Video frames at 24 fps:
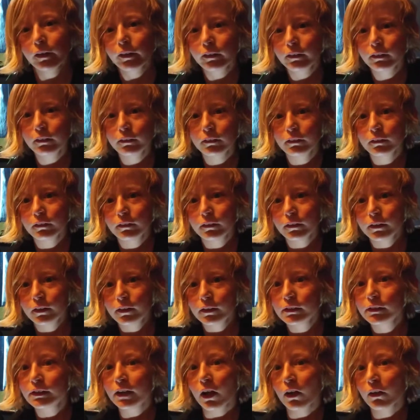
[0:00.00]
light,
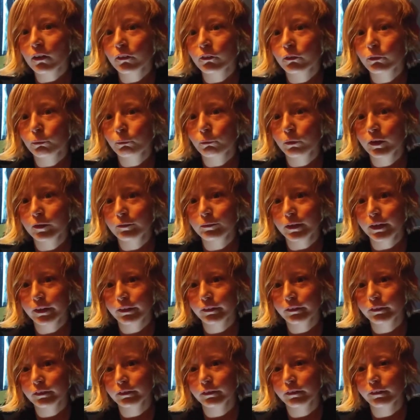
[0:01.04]
now it looks way
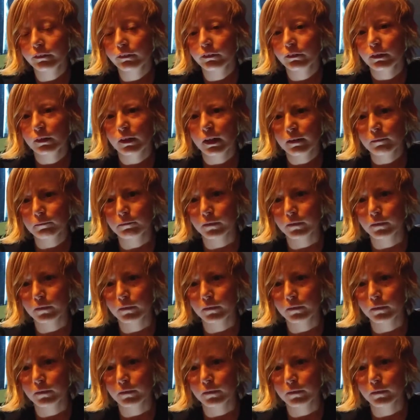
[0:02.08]
better since I use light,